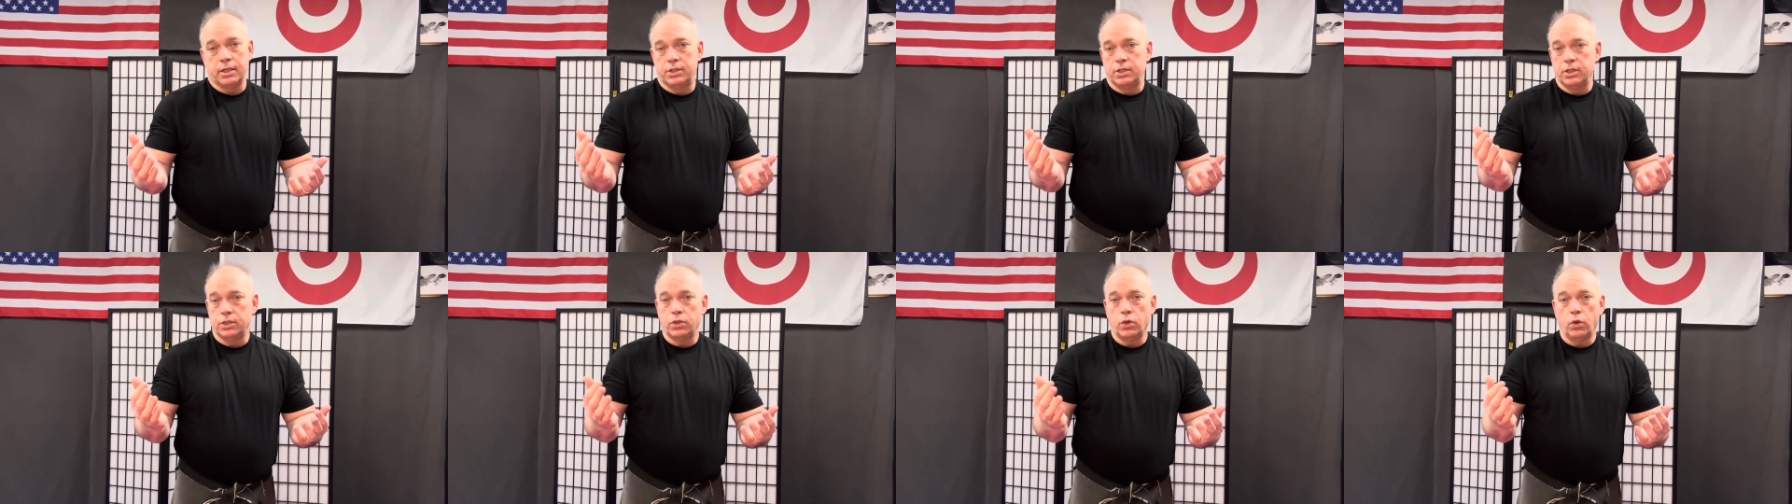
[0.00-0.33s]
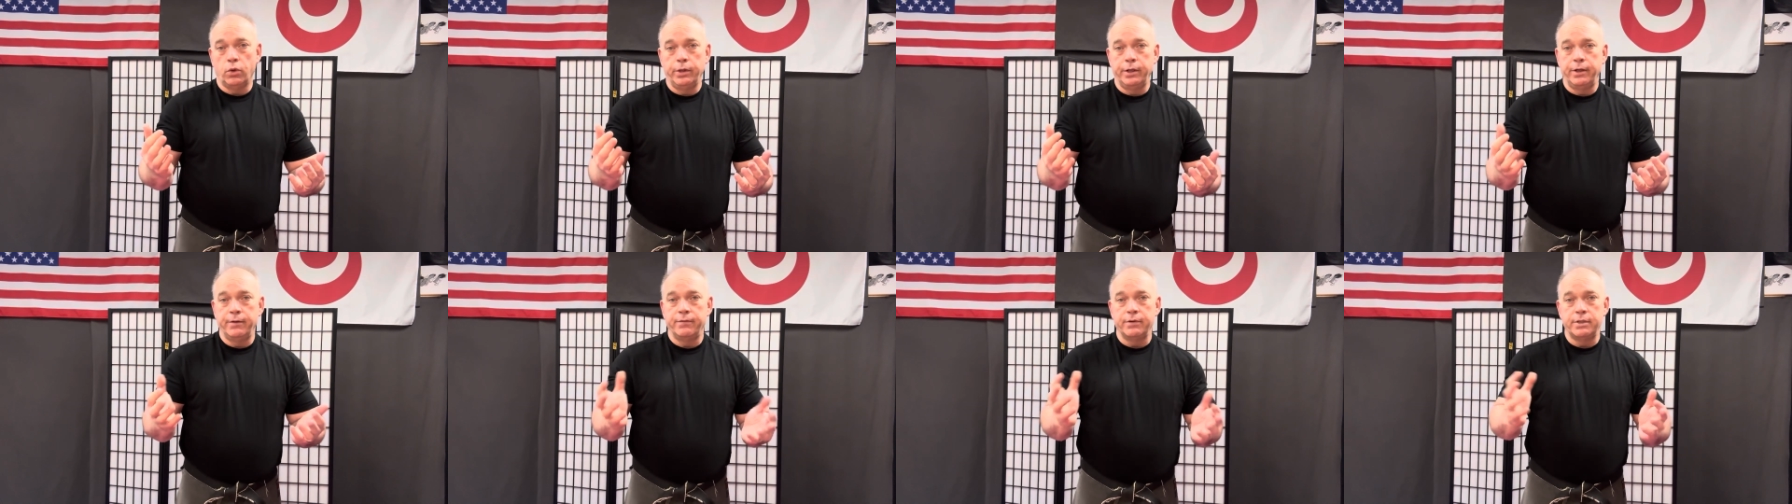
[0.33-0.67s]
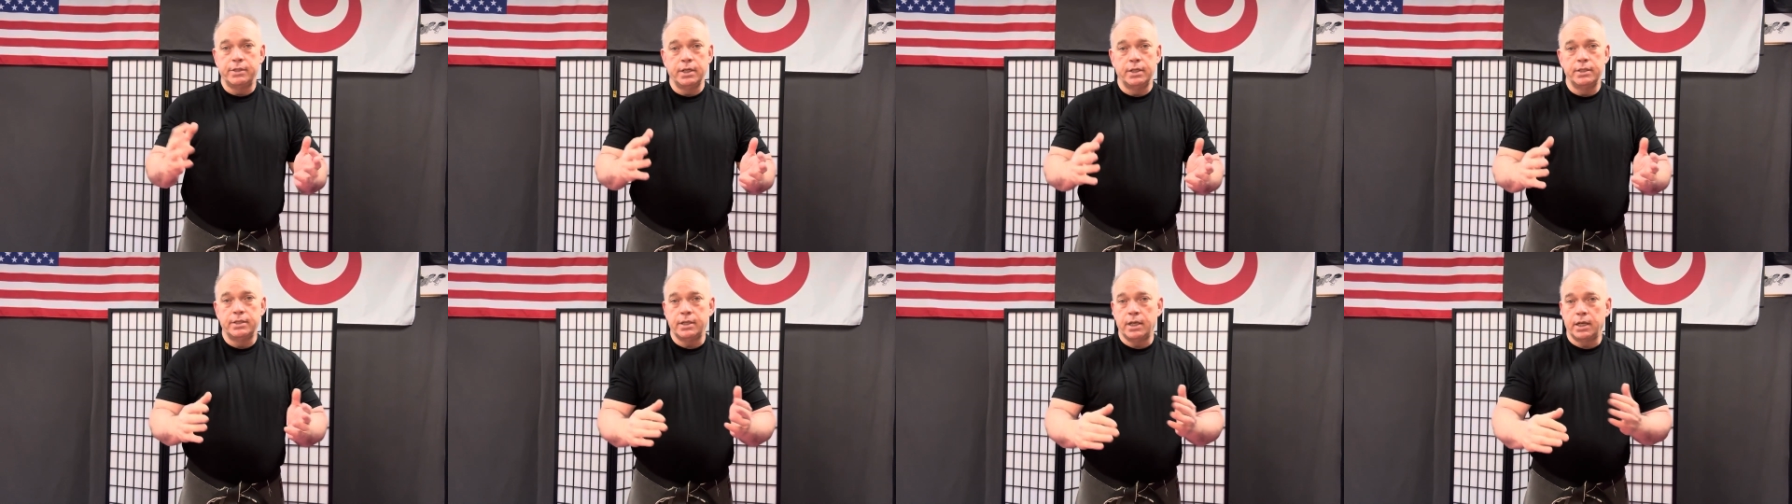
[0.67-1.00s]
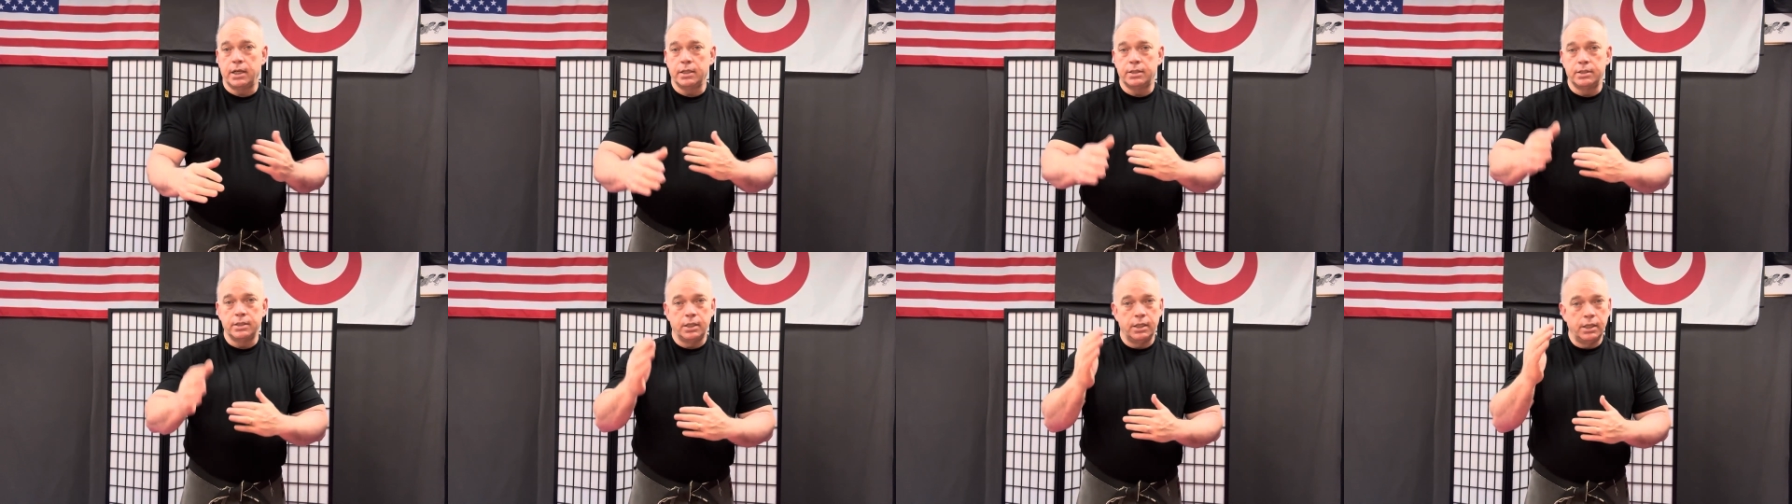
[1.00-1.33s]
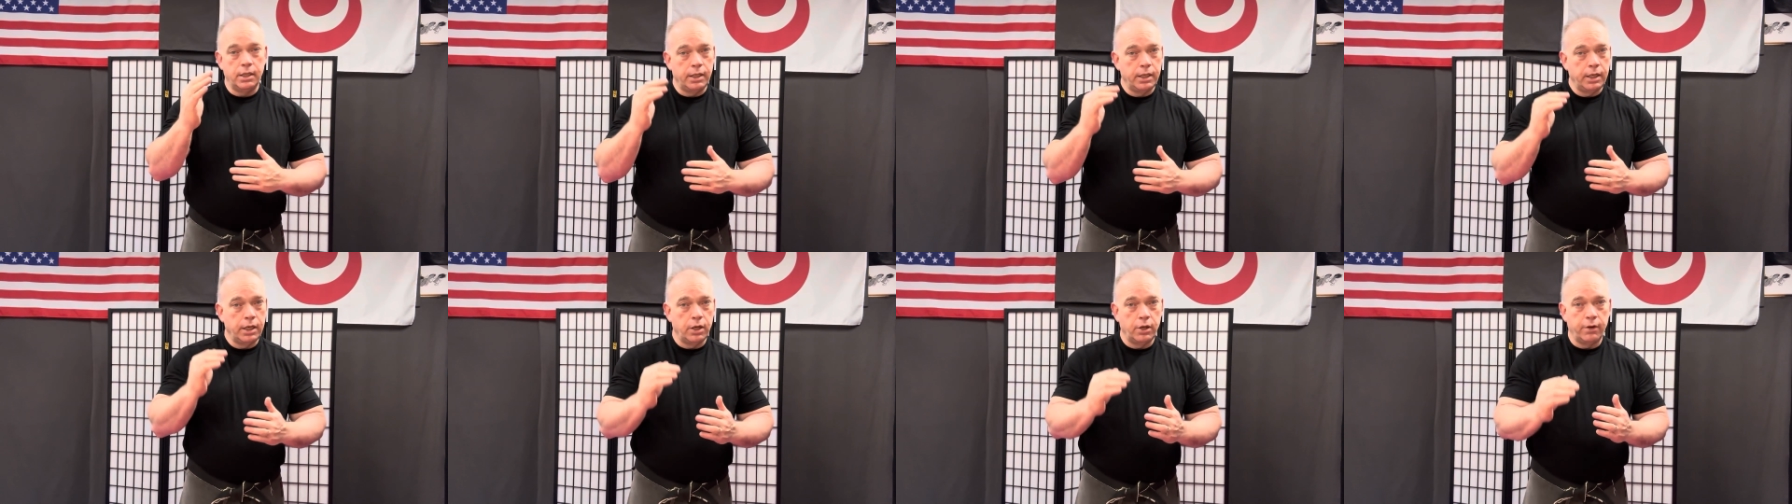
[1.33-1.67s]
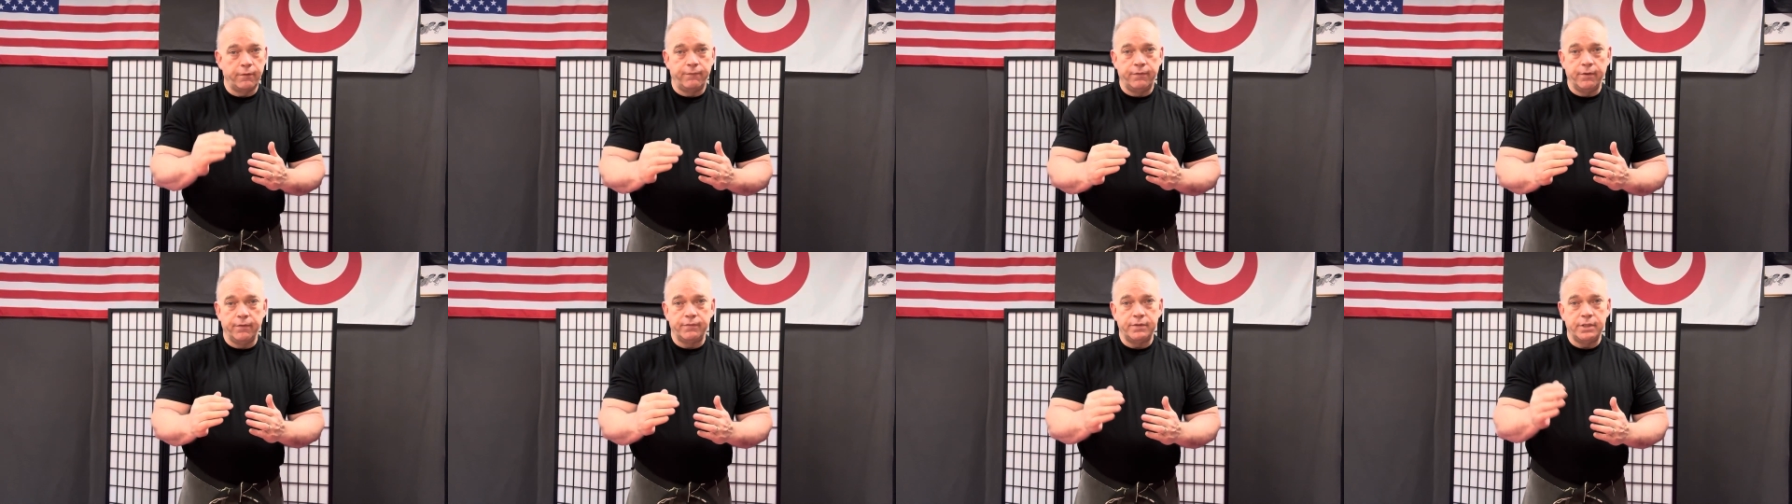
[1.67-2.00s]
just holding it for 10 seconds, and then they go to
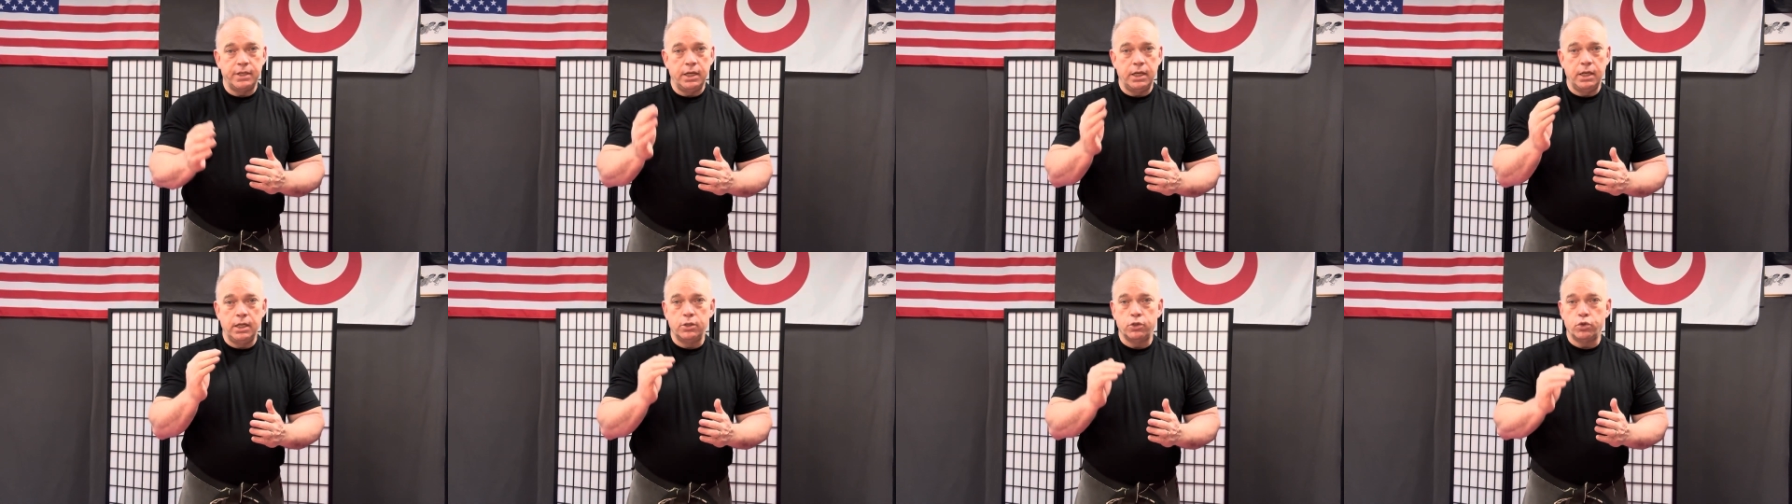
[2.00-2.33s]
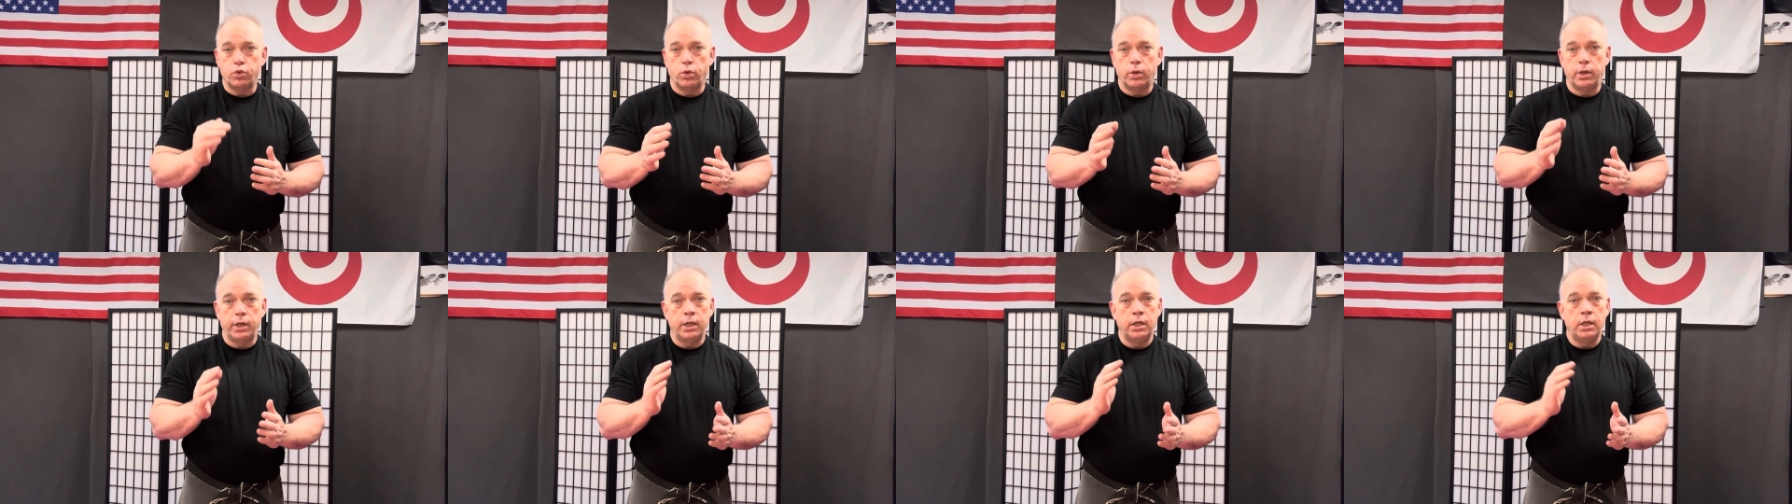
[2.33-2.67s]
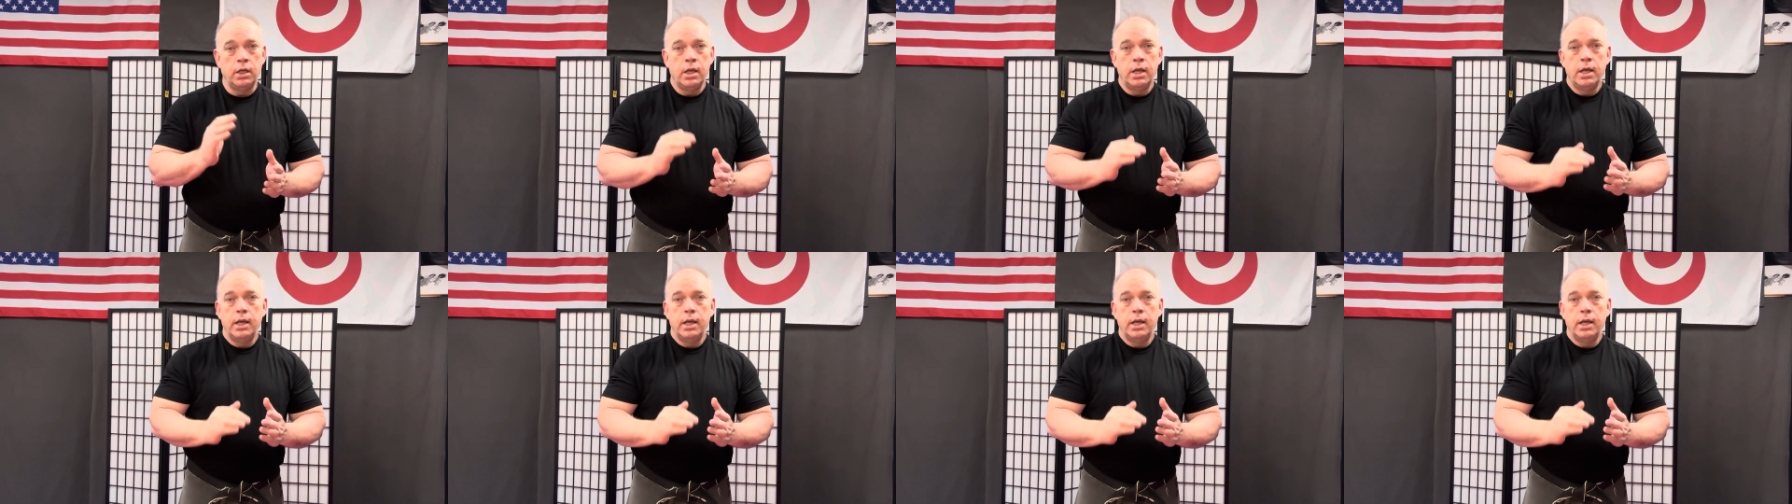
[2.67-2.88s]
15, 20,